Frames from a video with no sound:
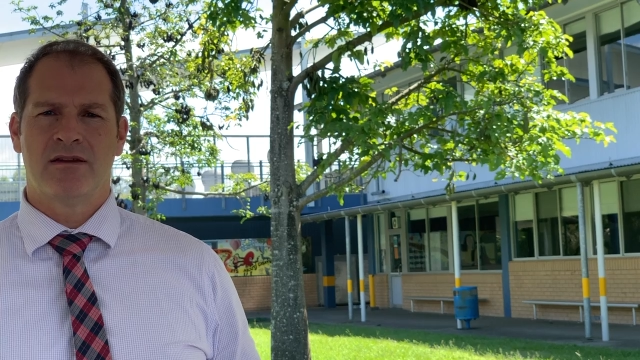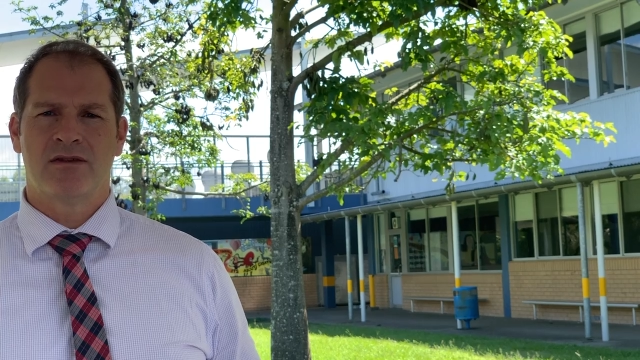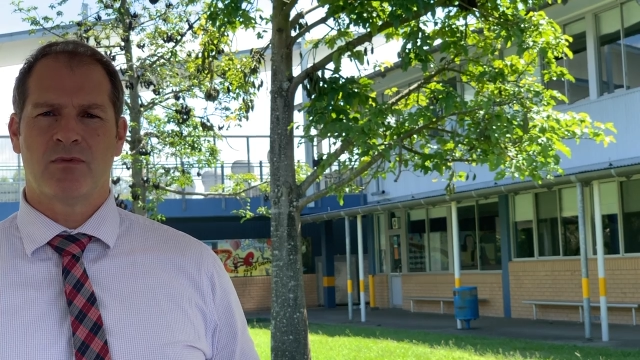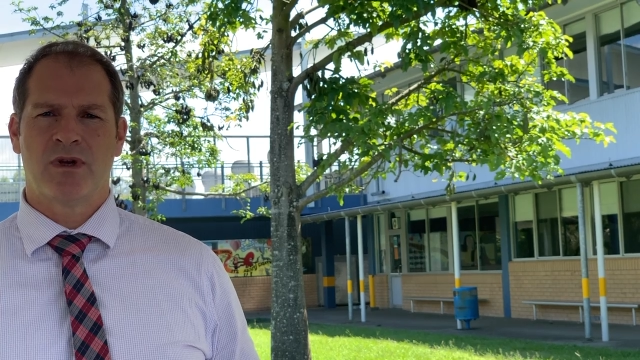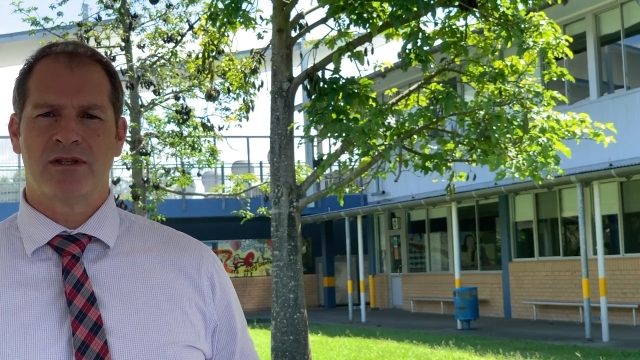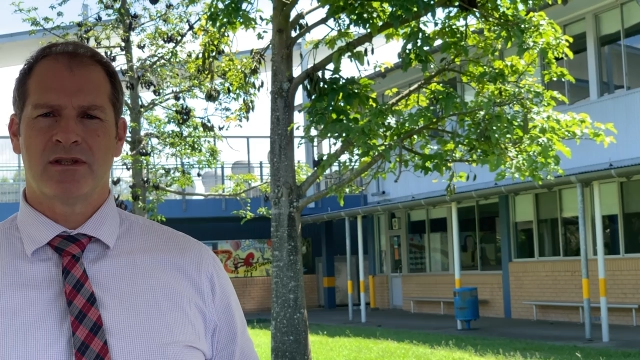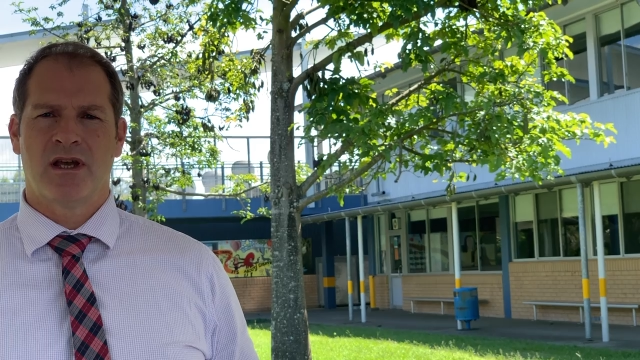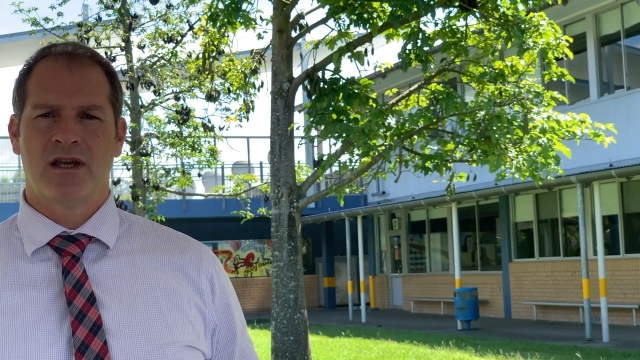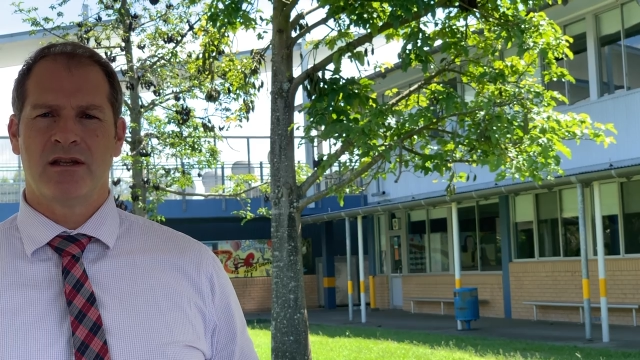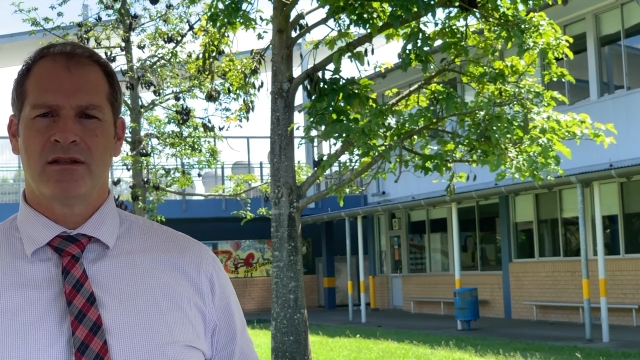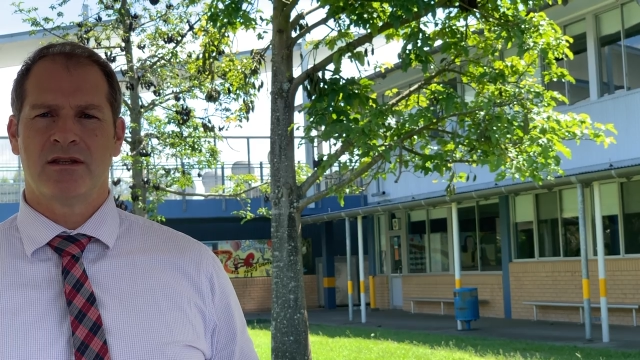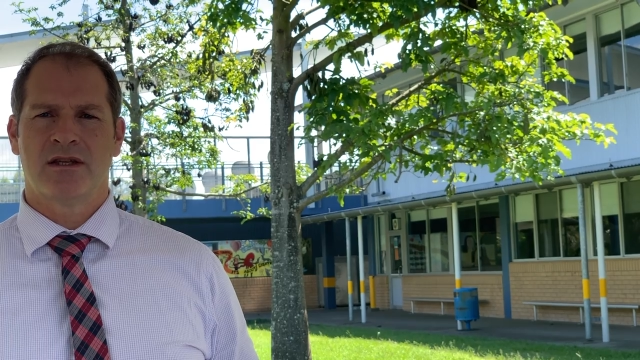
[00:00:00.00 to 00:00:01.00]
this
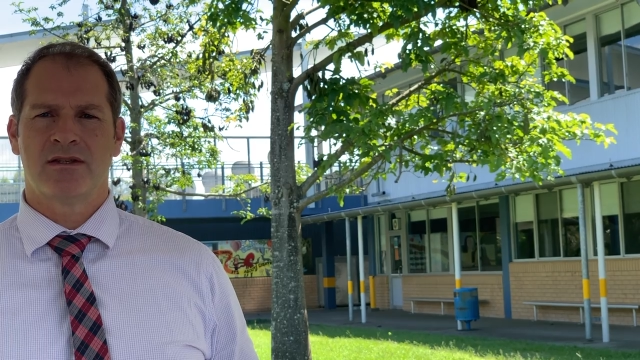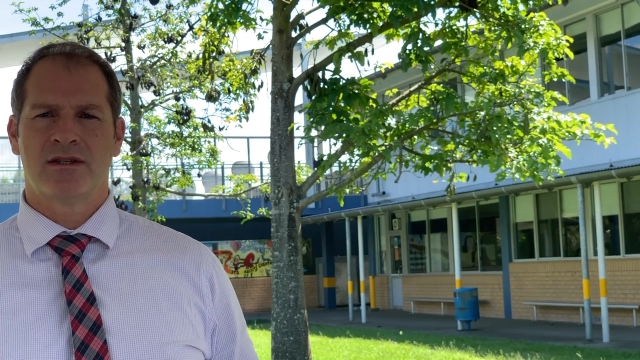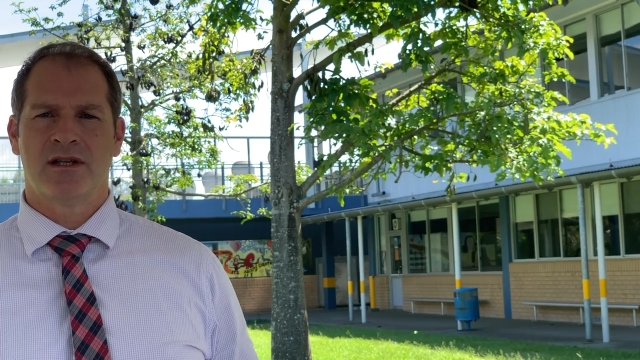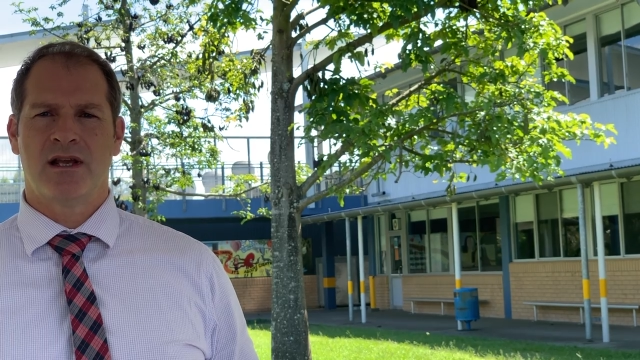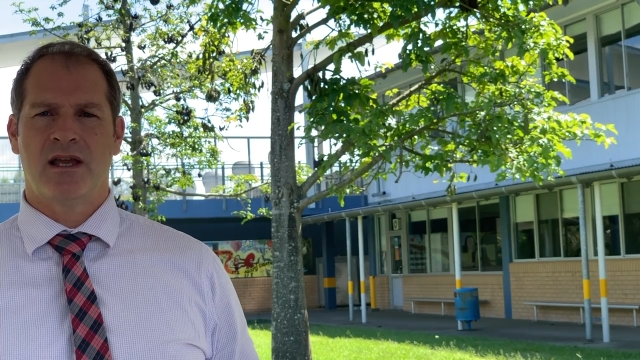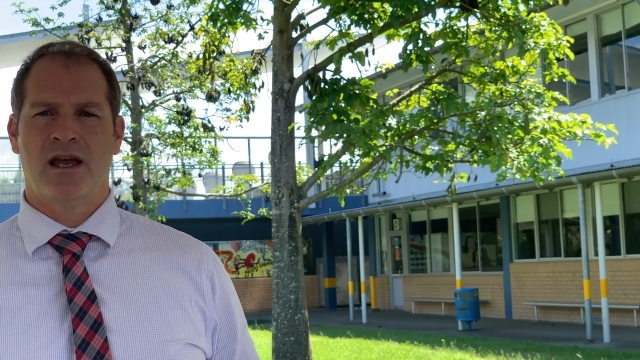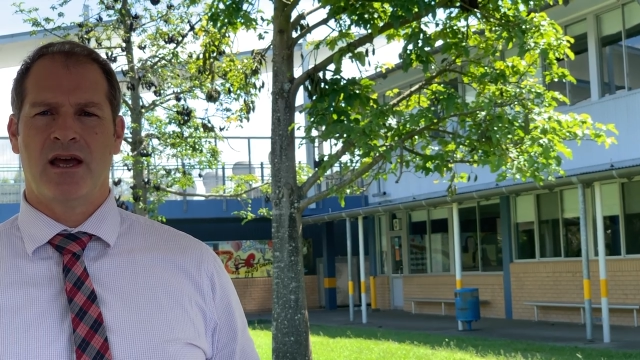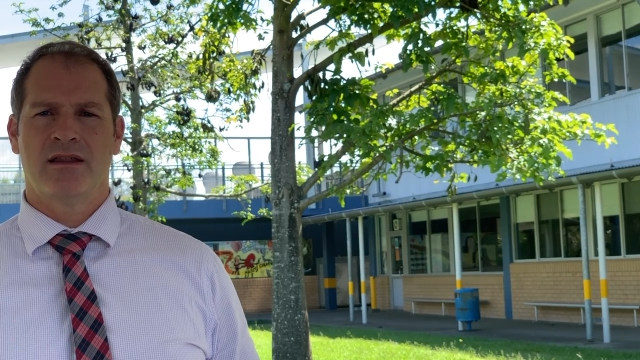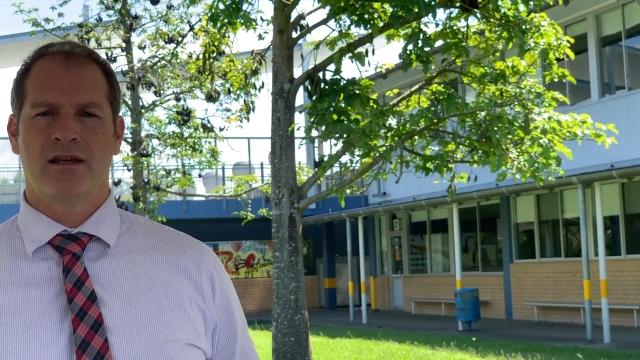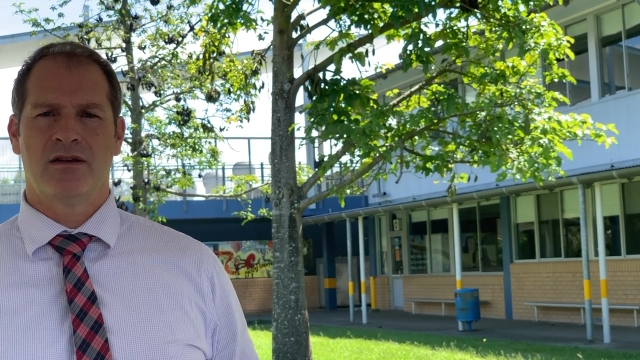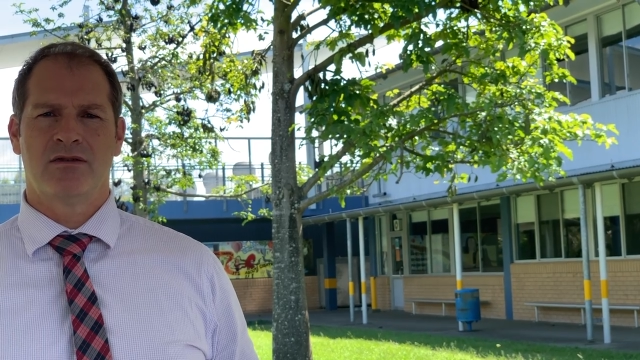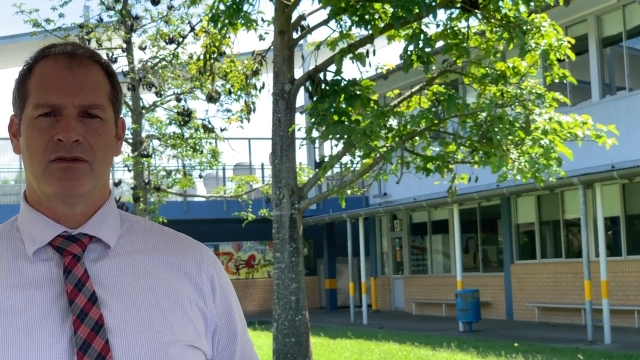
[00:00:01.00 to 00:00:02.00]
Wednesday to consider how
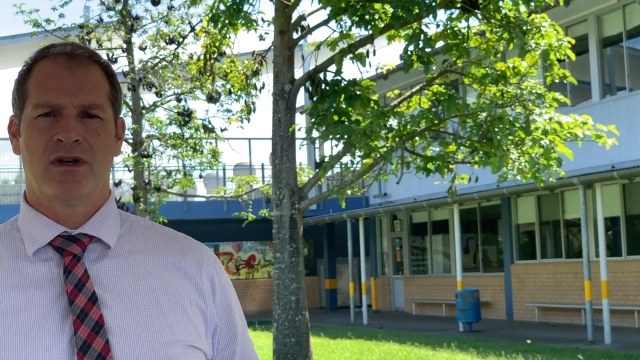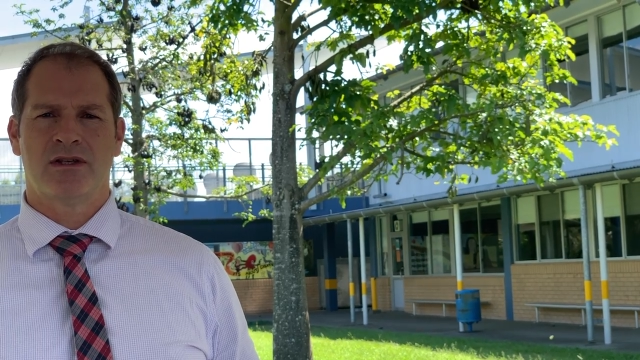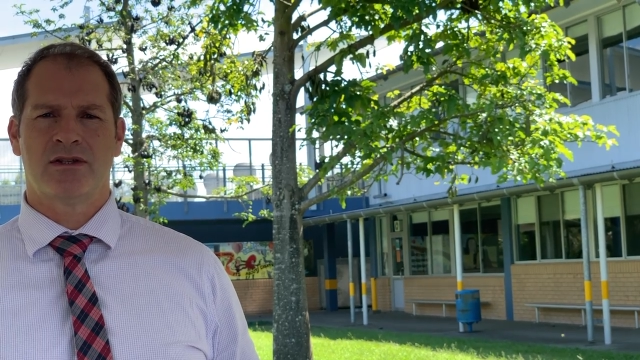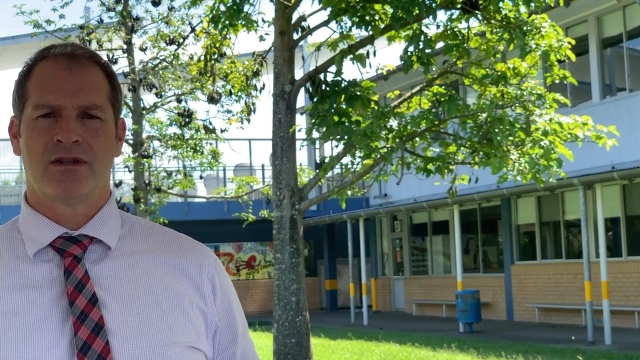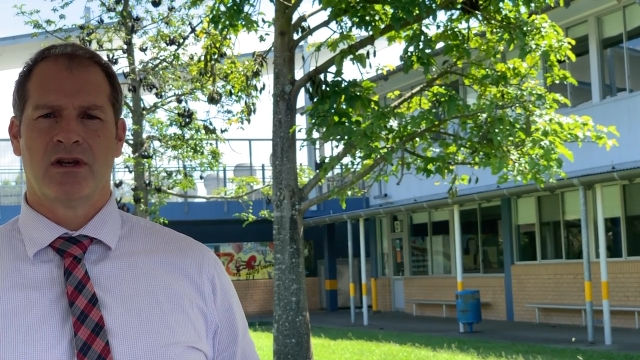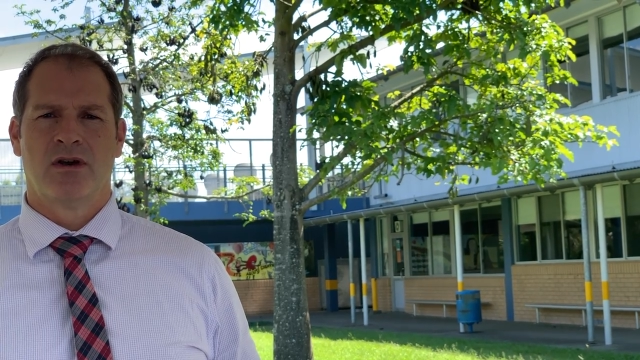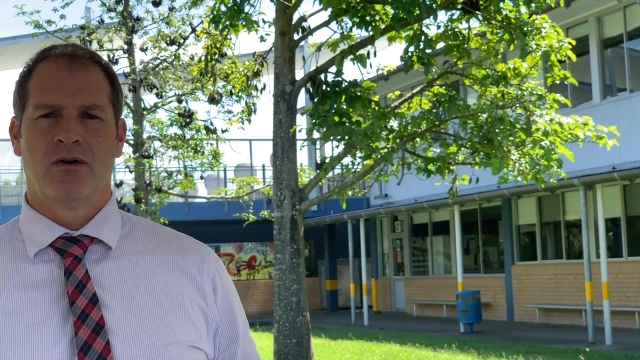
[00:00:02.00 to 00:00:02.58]
they address